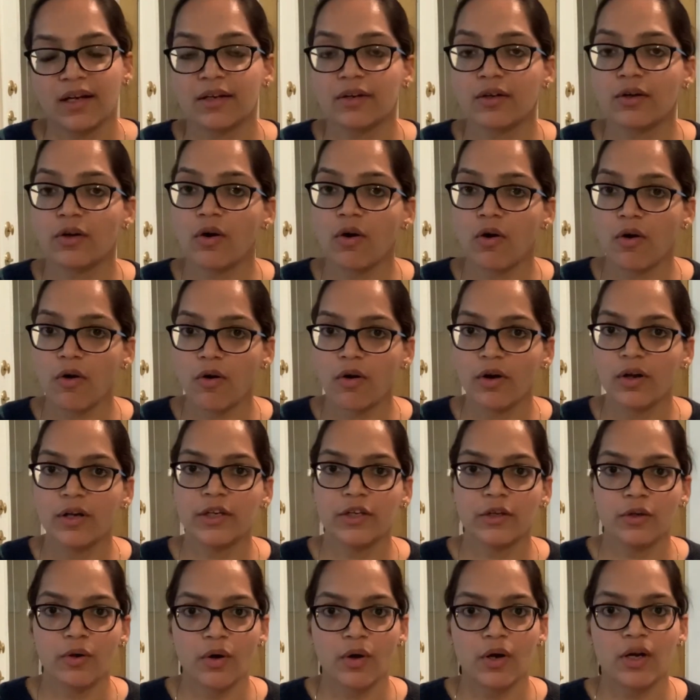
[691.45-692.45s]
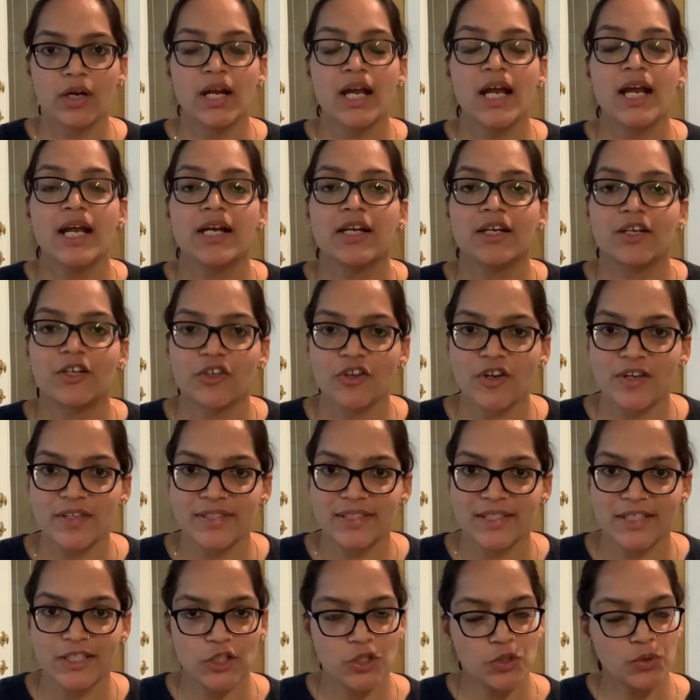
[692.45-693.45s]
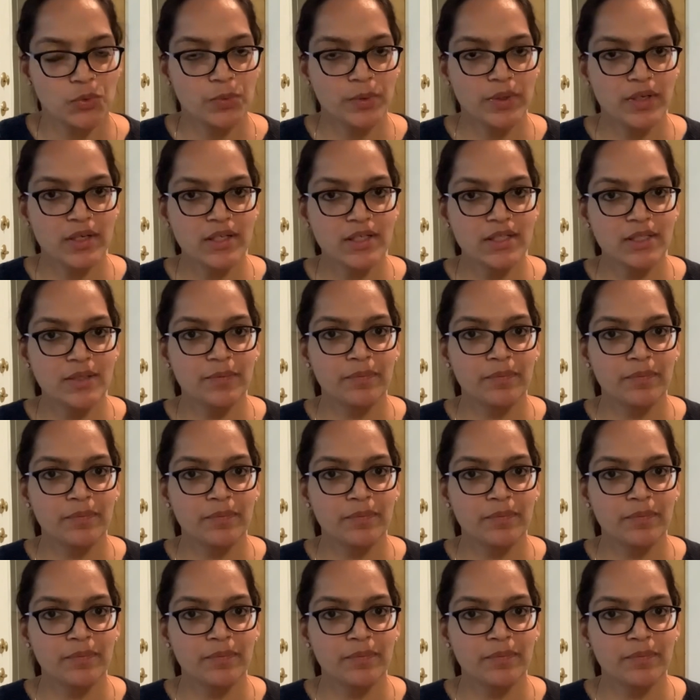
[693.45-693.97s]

called your transition words,